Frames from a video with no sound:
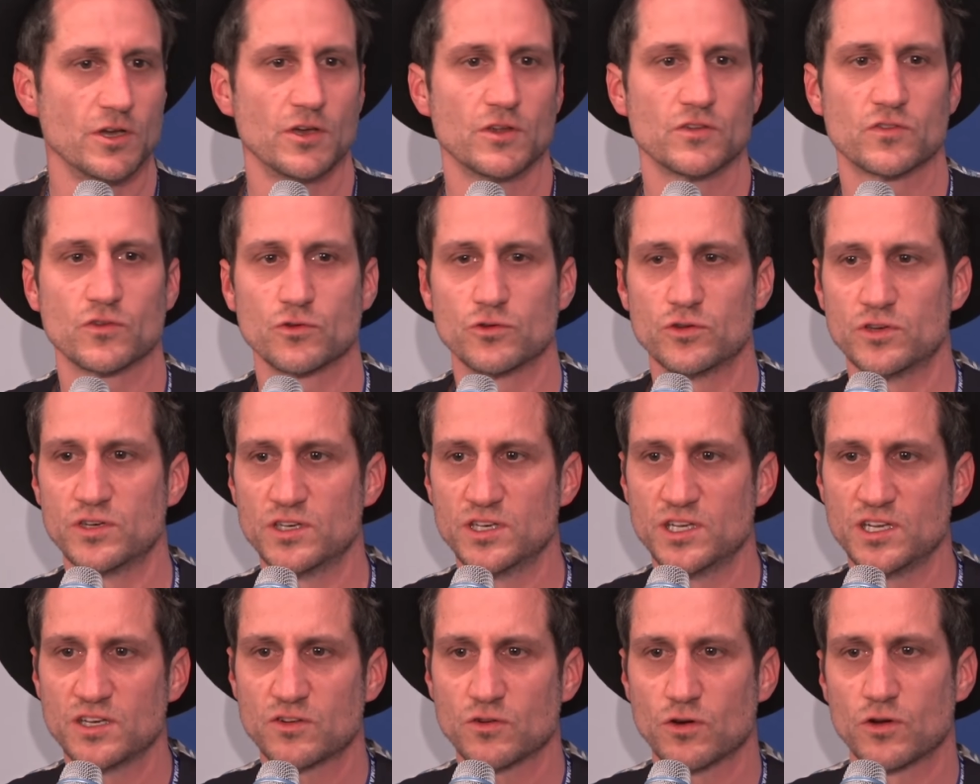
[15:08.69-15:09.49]
So you
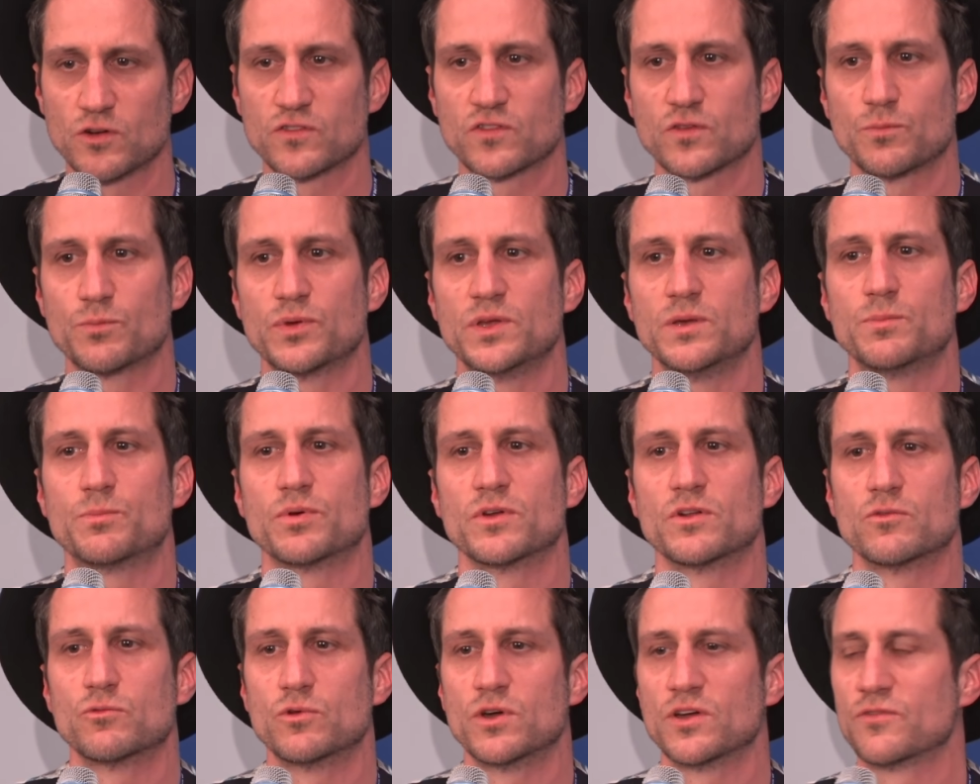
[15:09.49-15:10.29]
need also
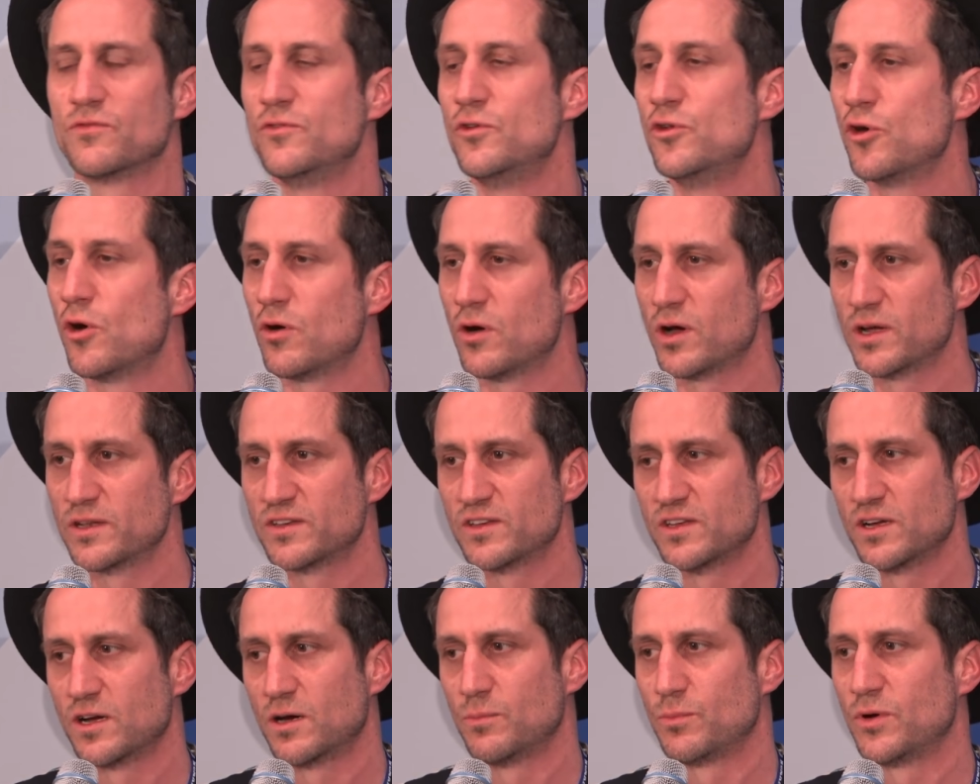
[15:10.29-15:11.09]
people who have no
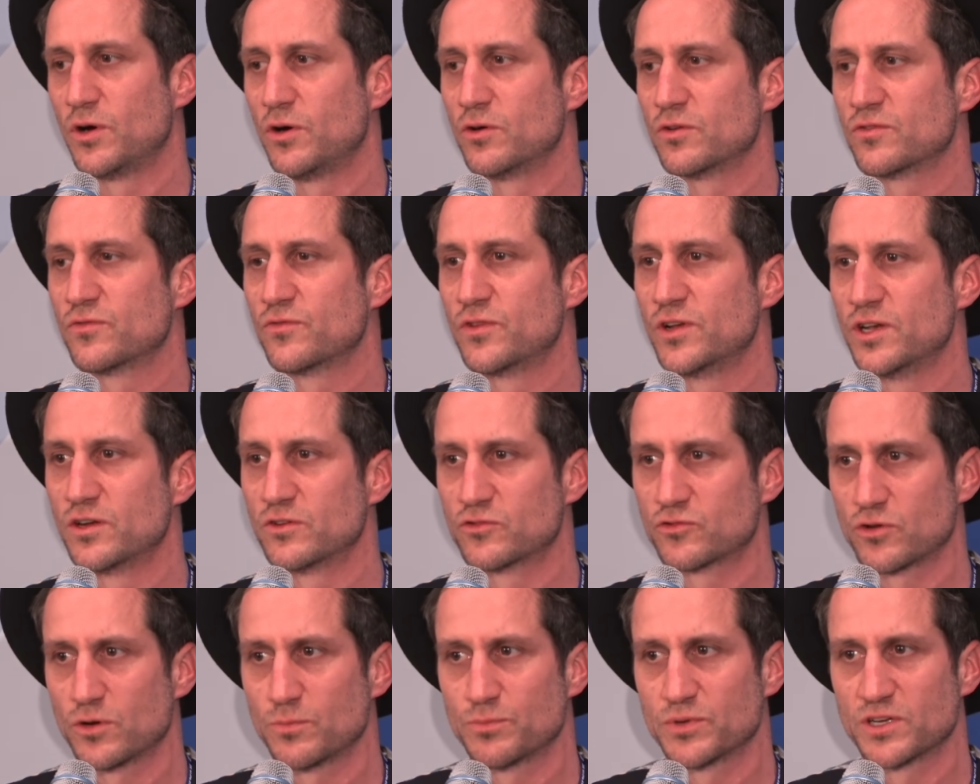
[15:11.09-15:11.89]
idea about
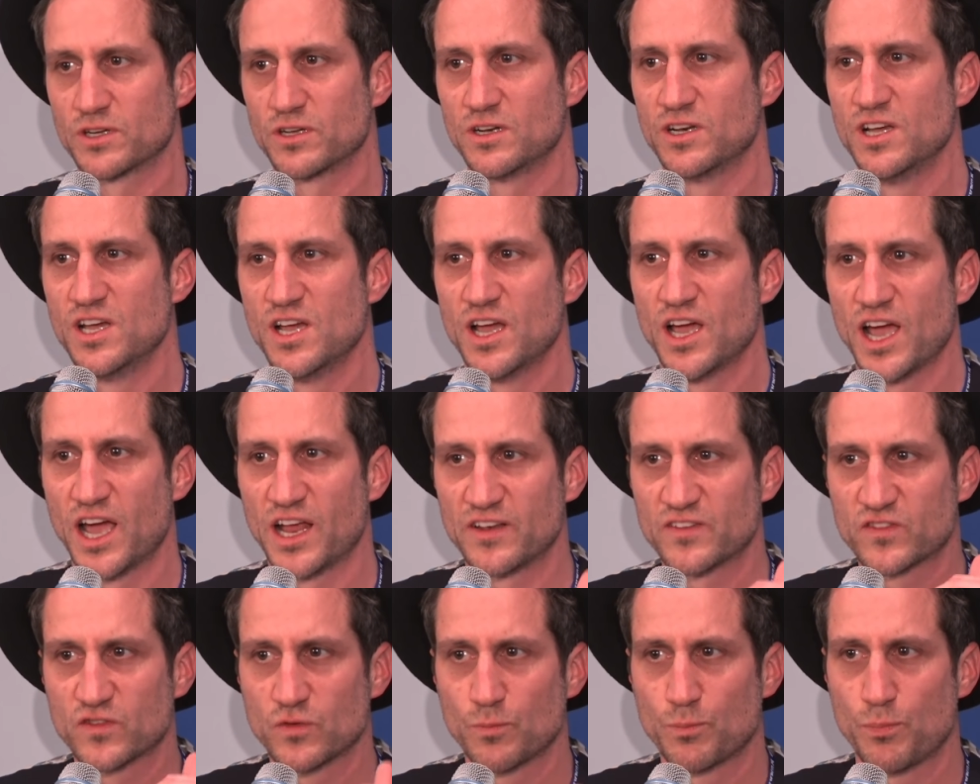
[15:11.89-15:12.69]
philanthropical
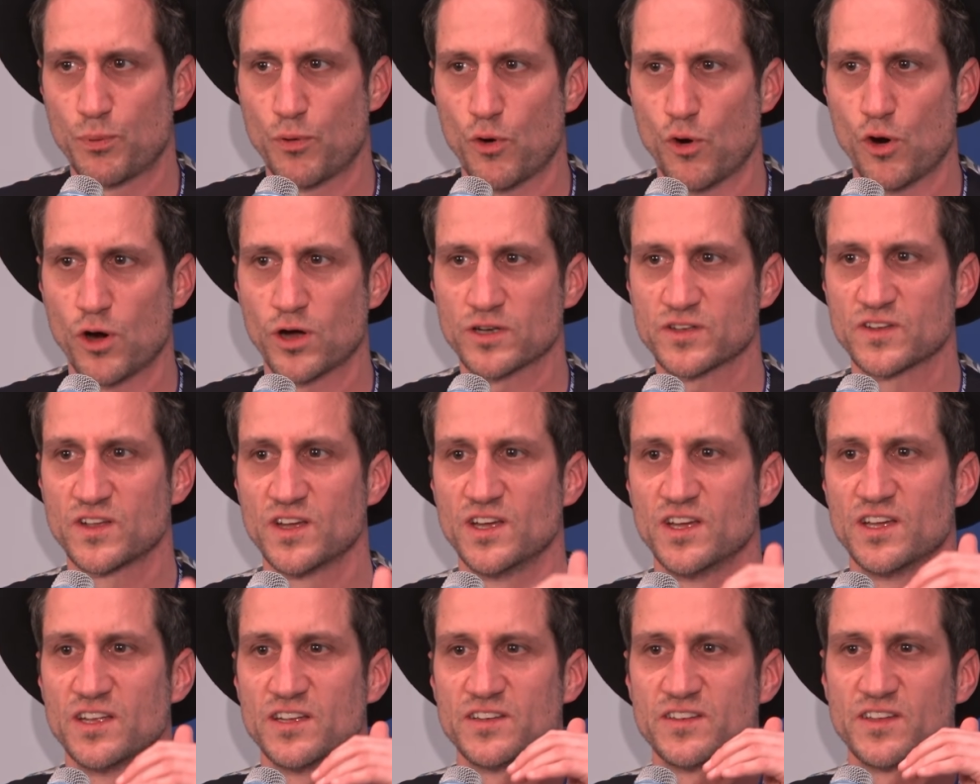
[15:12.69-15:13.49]
and support
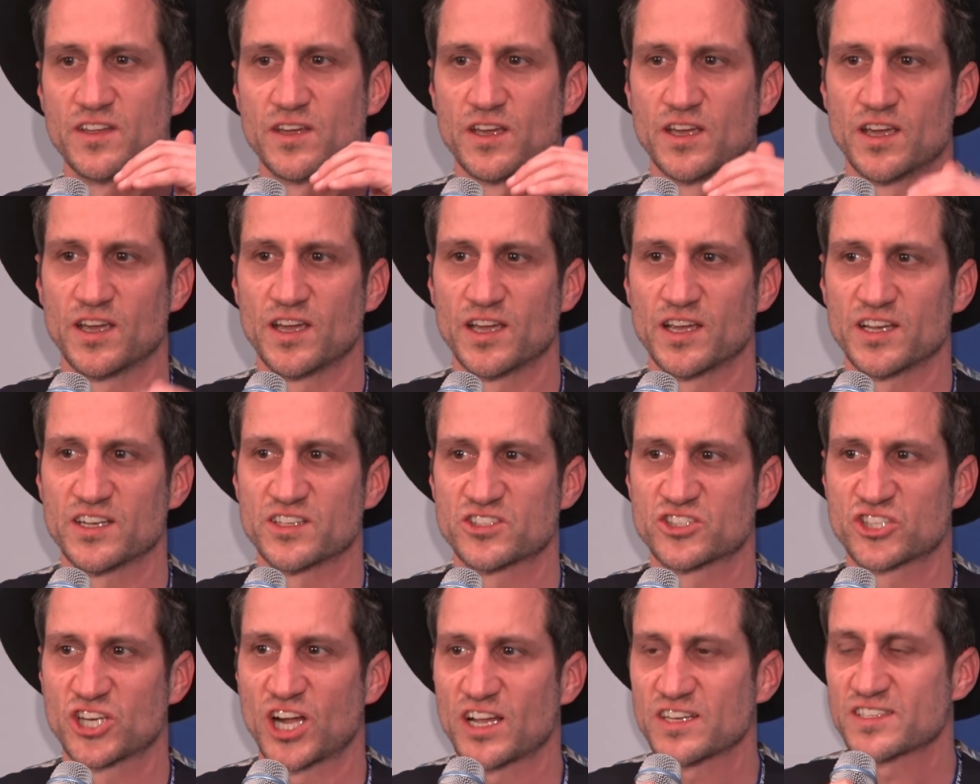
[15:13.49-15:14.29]
the
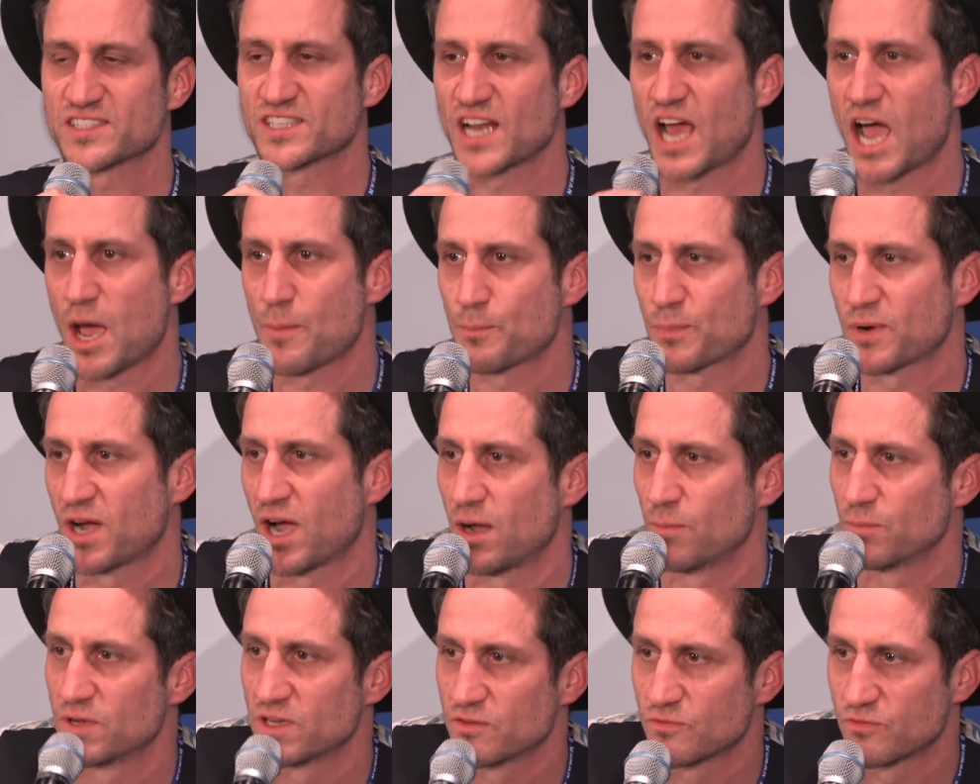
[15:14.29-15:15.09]
just
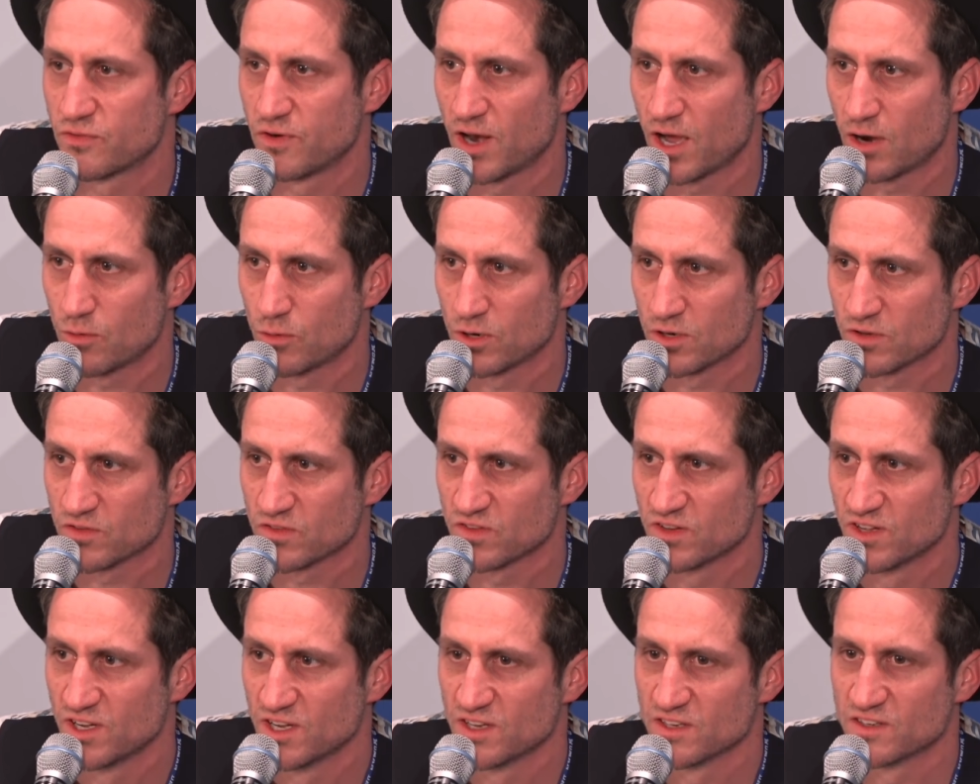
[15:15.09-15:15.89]
upcoming flowers,